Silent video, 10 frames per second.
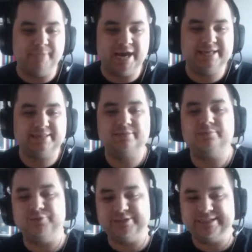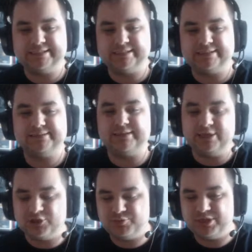Might, resistance,
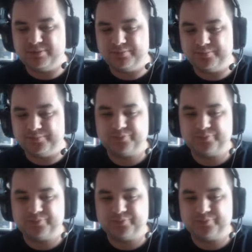HP,